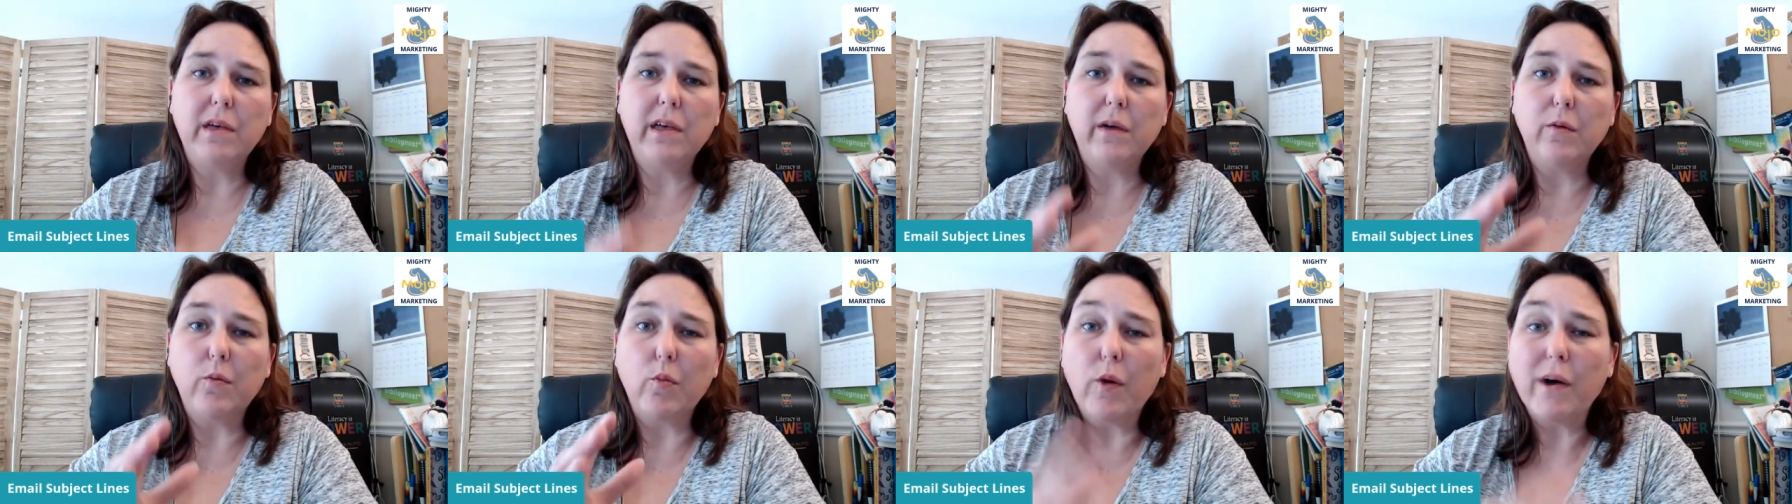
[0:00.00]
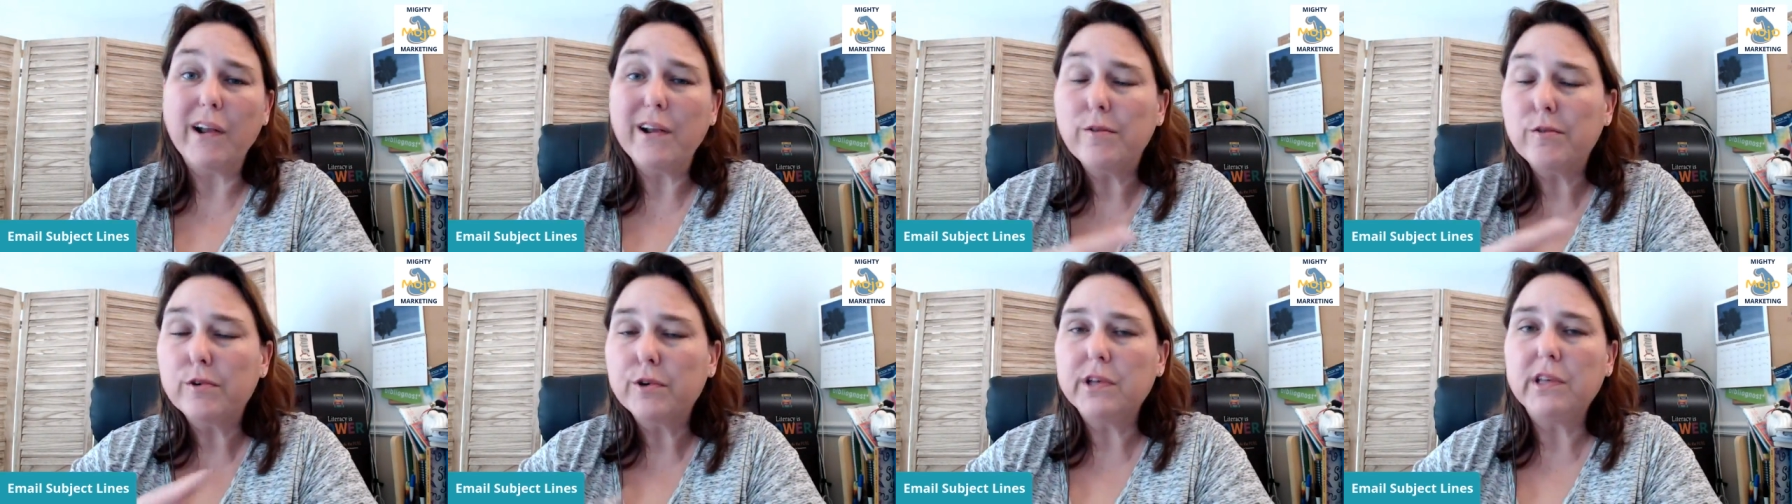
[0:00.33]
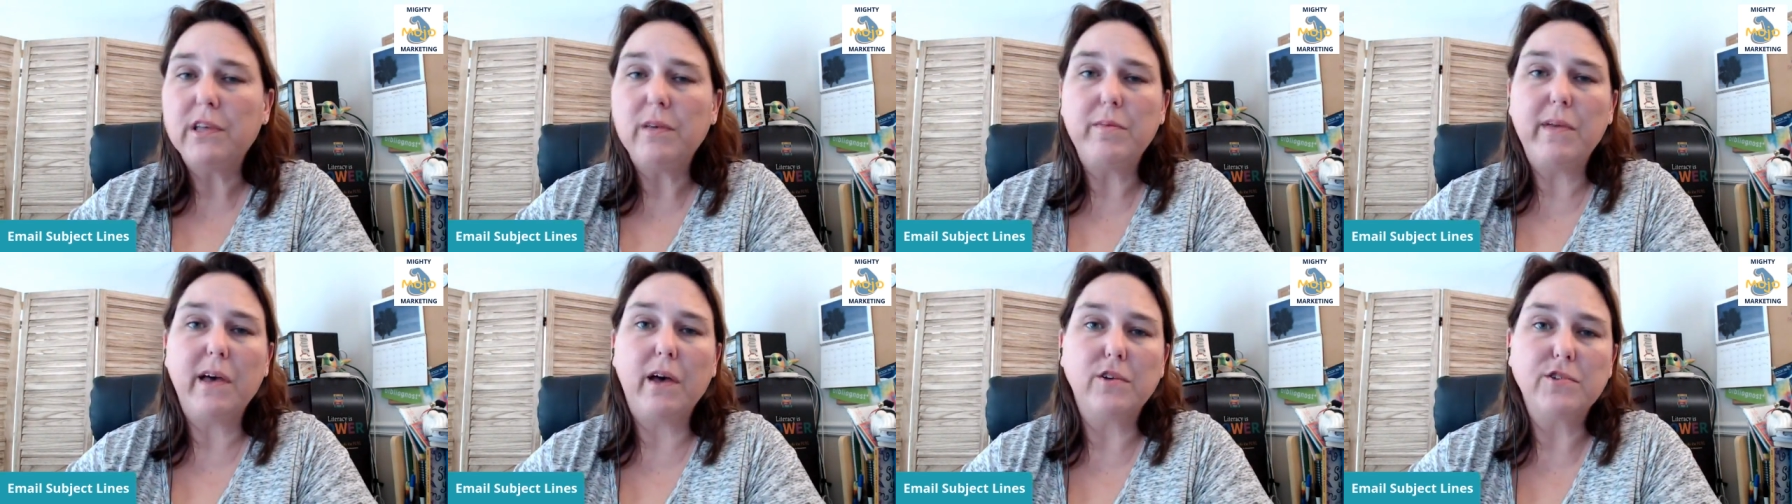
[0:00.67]
and whatever
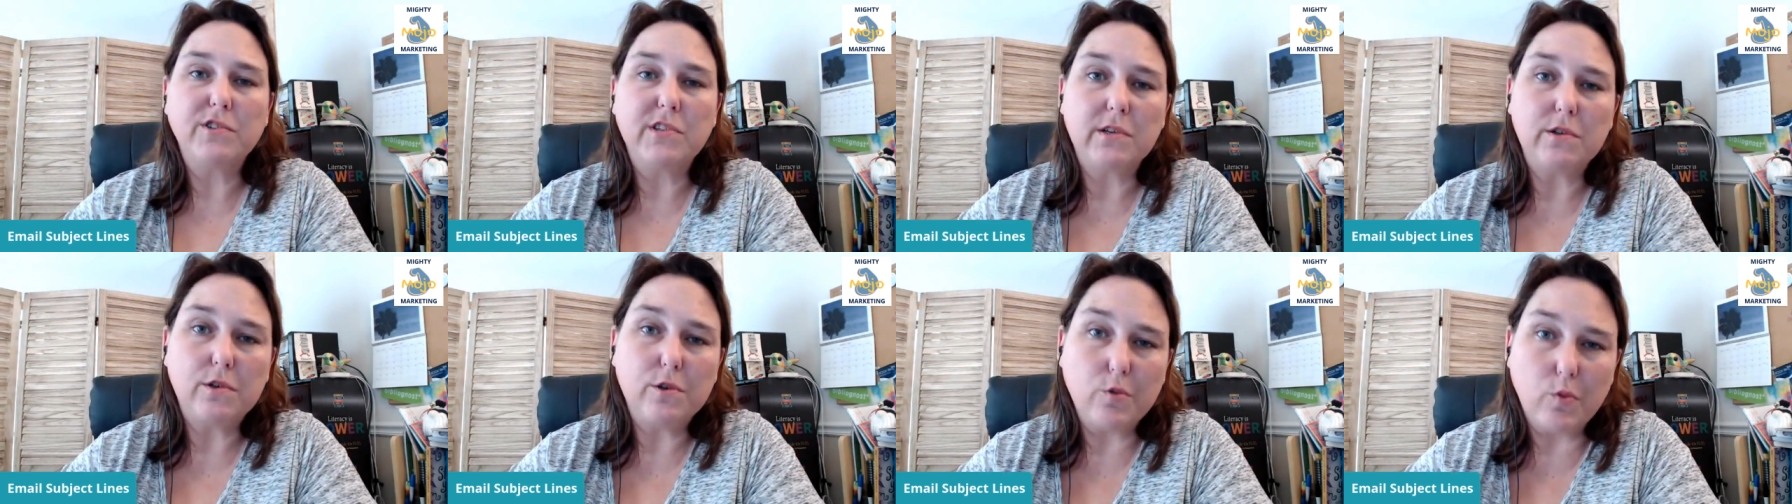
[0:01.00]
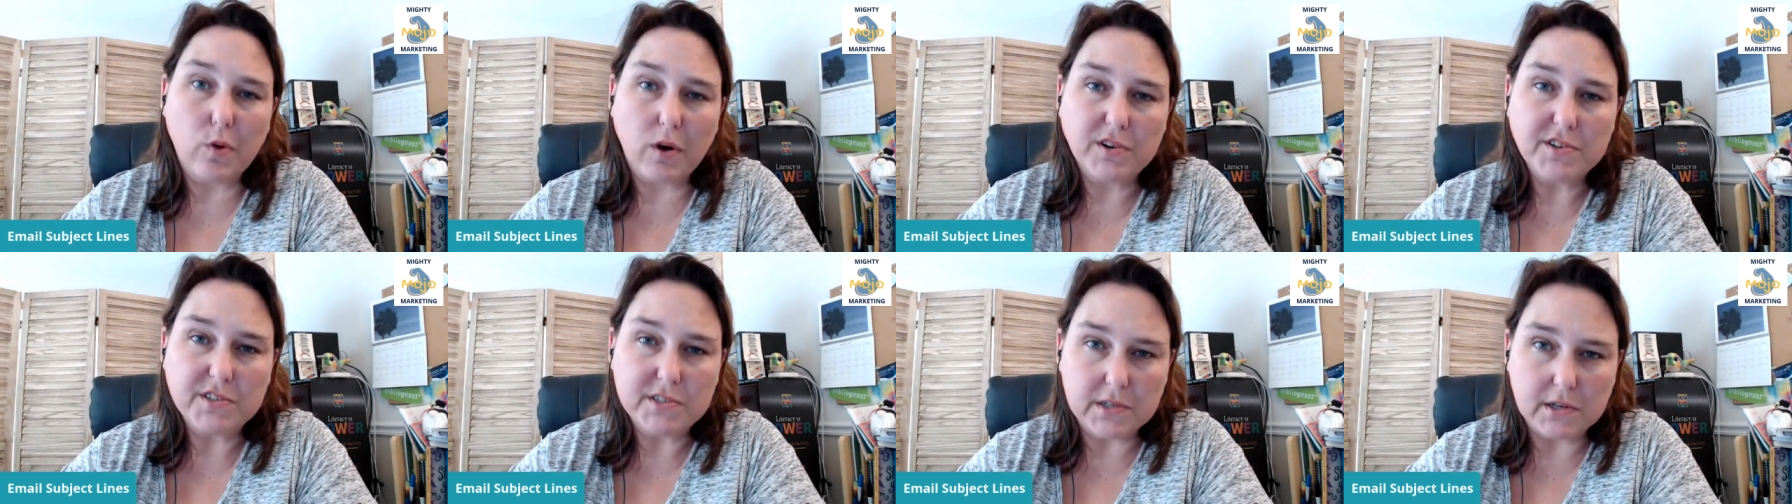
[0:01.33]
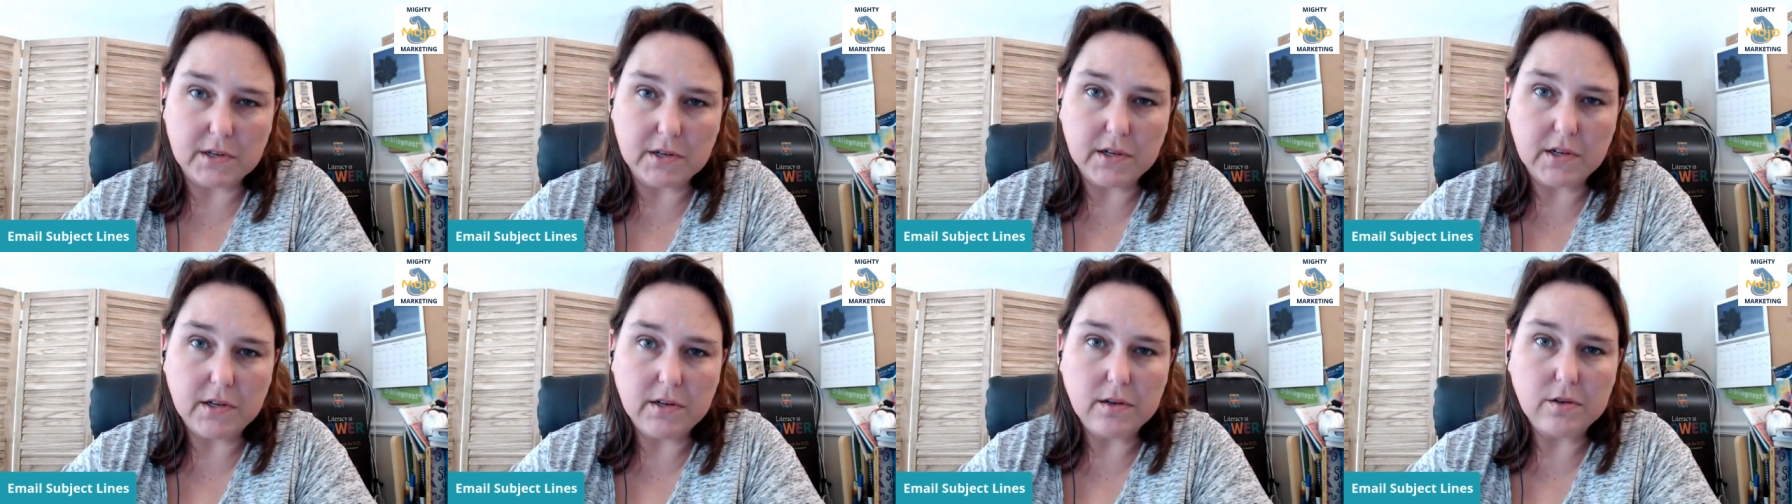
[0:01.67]
emails that you are
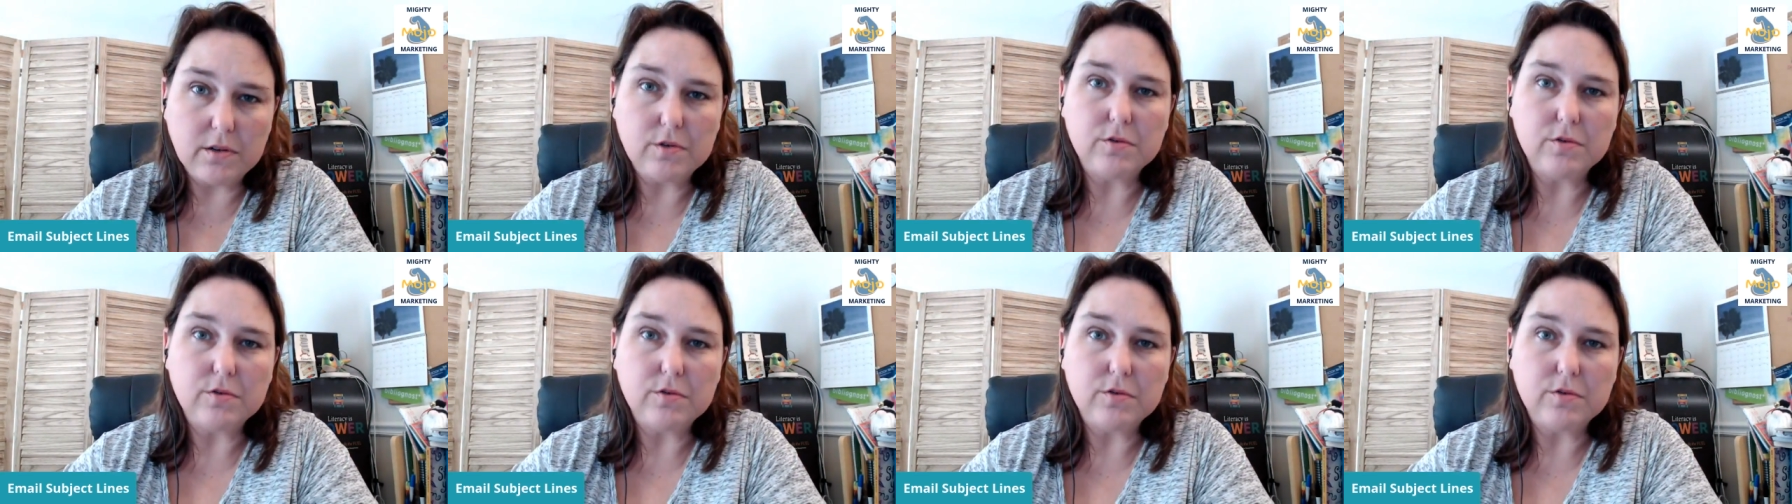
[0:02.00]
sending